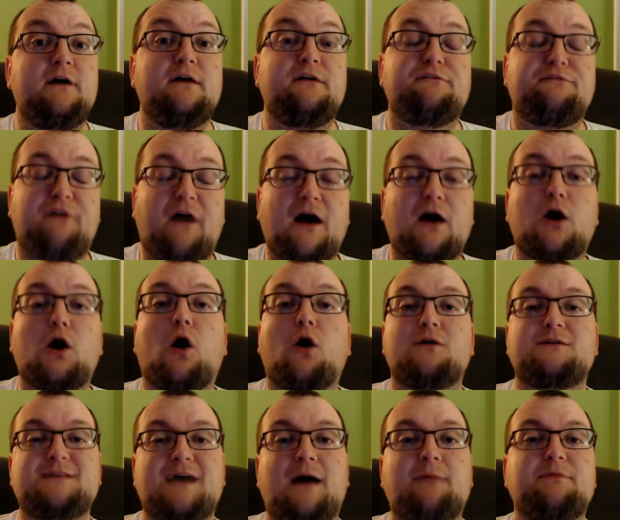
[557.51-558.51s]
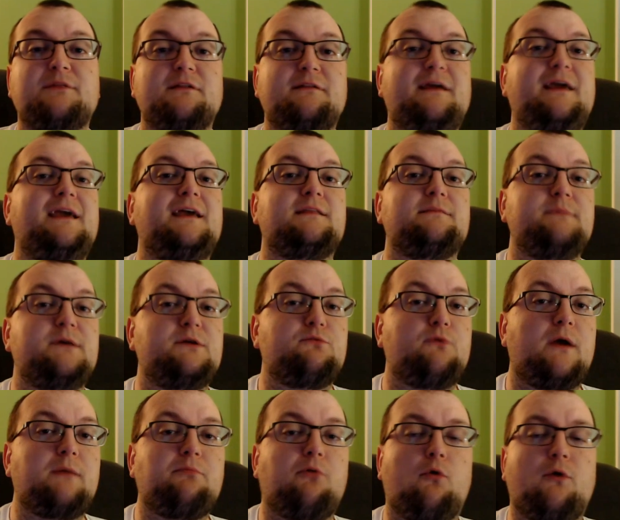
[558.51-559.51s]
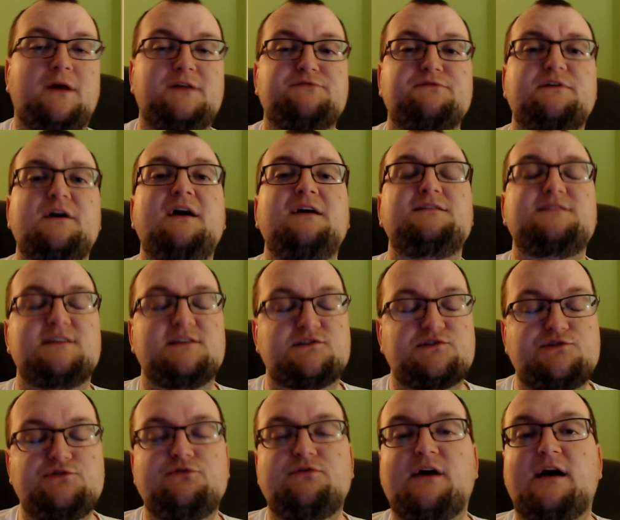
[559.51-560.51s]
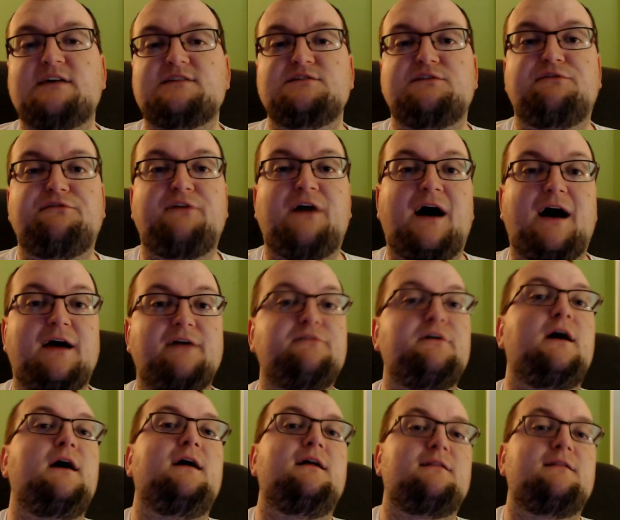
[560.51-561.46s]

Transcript: Fire are top of the league at the midway points since 2005.